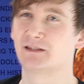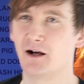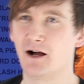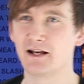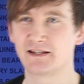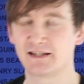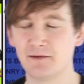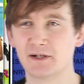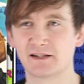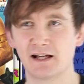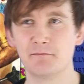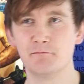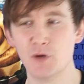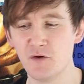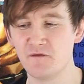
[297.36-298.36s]
So like similar to like
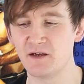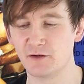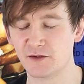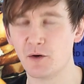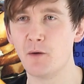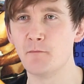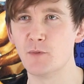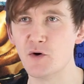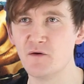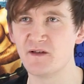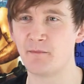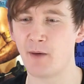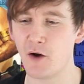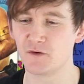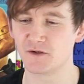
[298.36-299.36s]
movie, do you know what movie
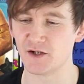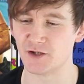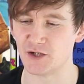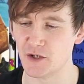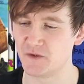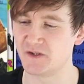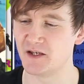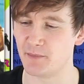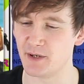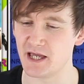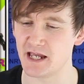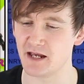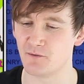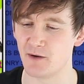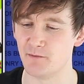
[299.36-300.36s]
posters used to
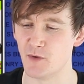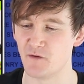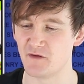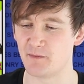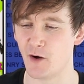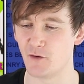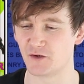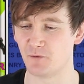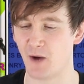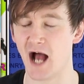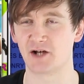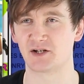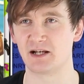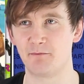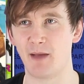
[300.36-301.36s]
be when movie posters were
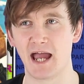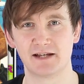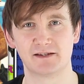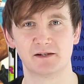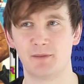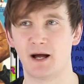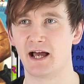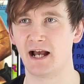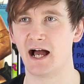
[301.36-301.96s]
actually painted by an